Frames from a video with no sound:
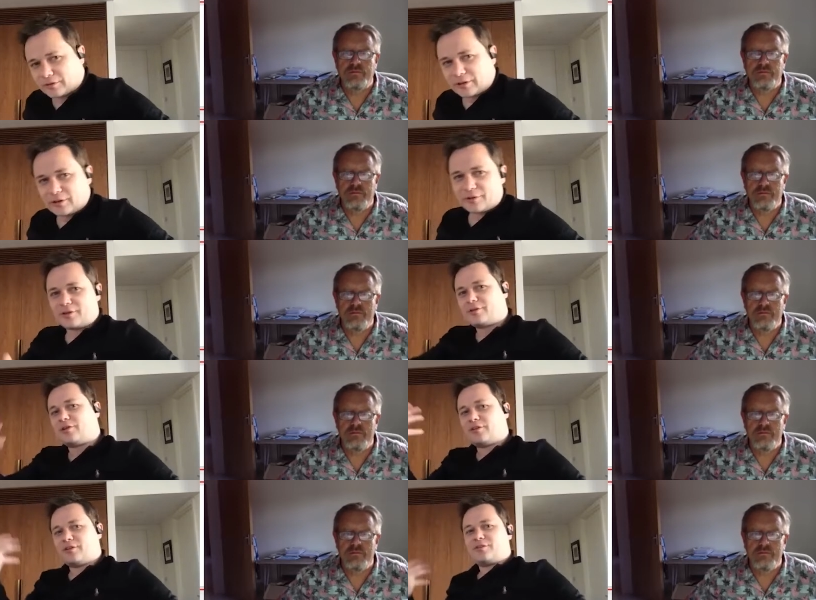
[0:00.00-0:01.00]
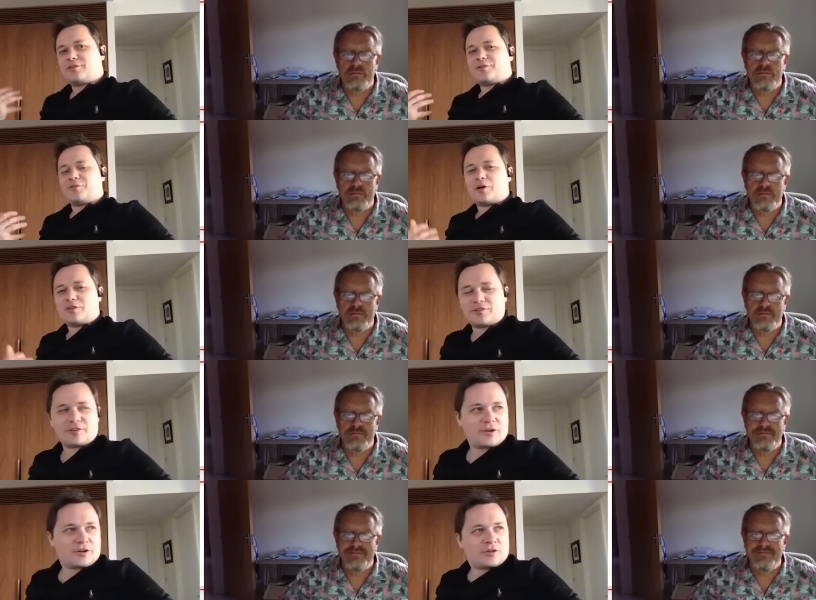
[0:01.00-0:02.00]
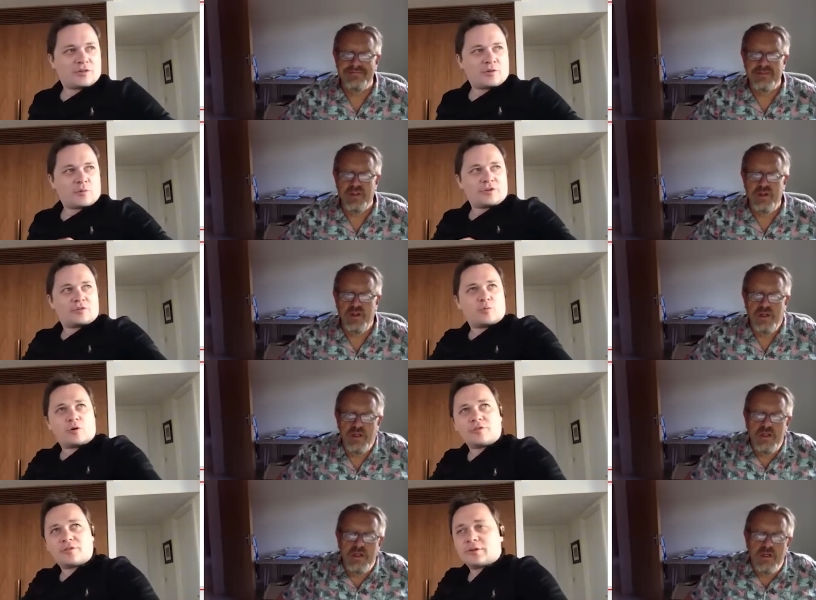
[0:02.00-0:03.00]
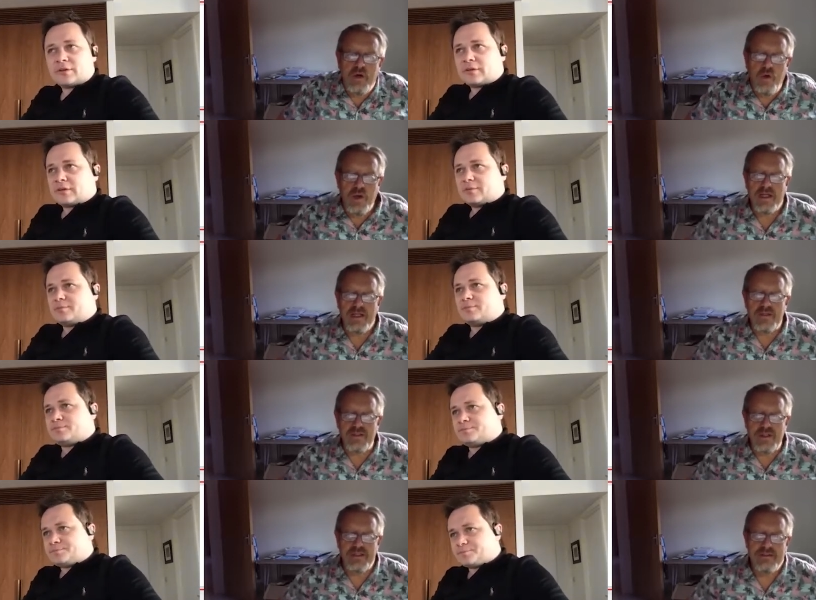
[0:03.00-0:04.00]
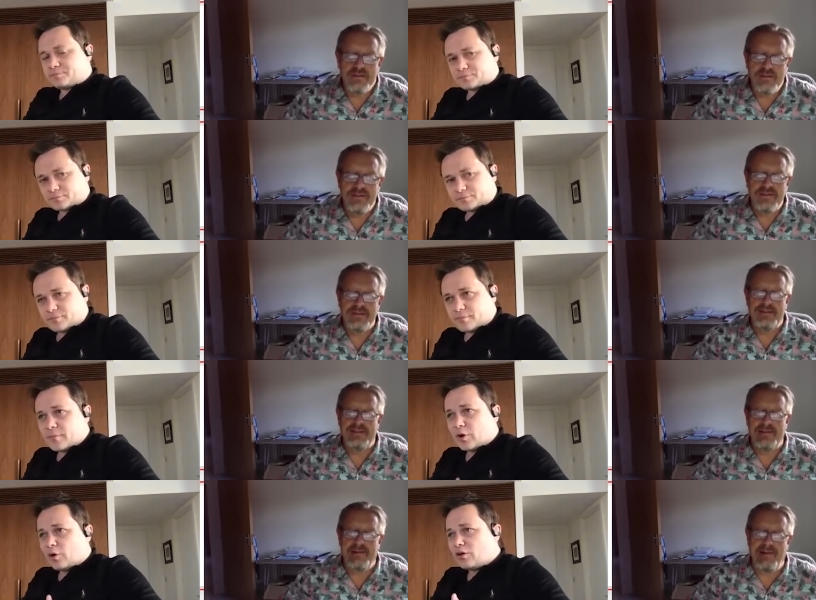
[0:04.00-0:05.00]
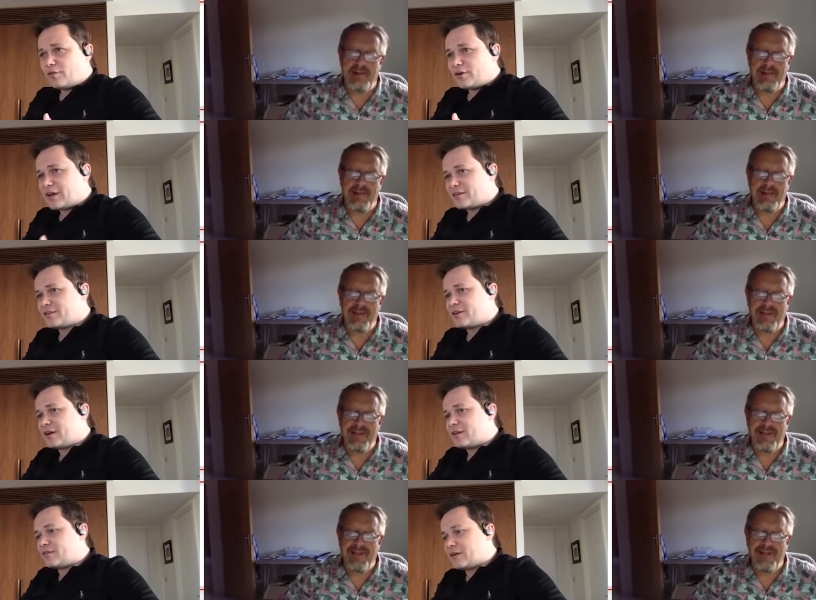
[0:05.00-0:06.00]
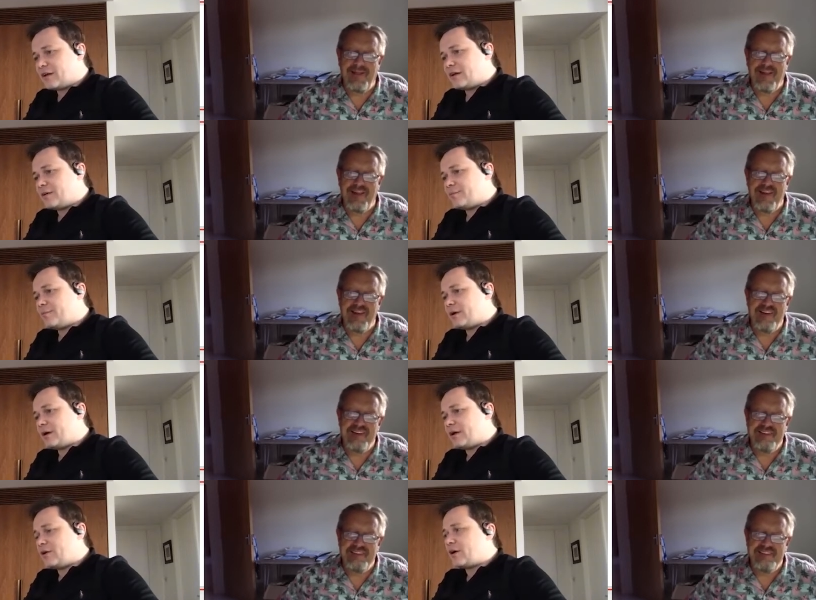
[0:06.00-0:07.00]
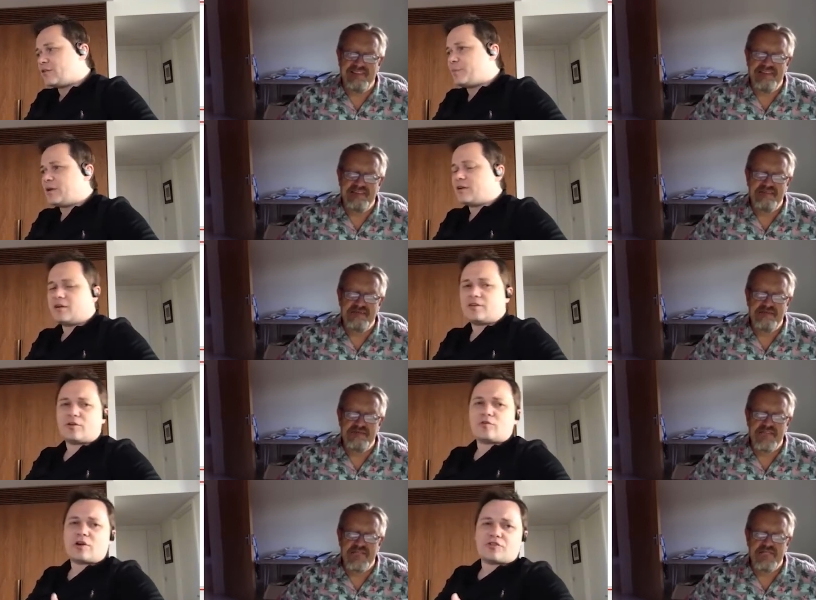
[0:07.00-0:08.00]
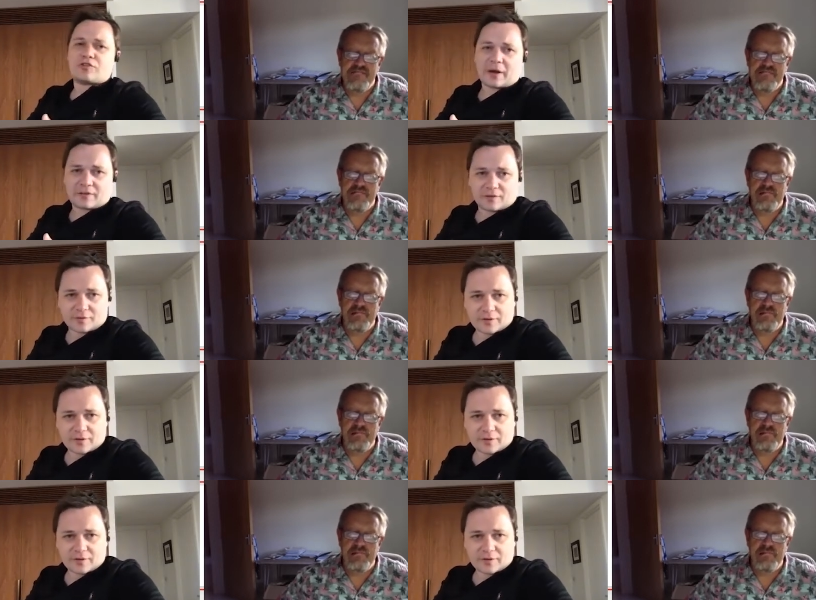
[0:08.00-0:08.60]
Speaker 1: You know, the once was.
Speaker 2: All our yesterdays.
Speaker 1: All of our yesterdays, you know, has been, it's all retrospective.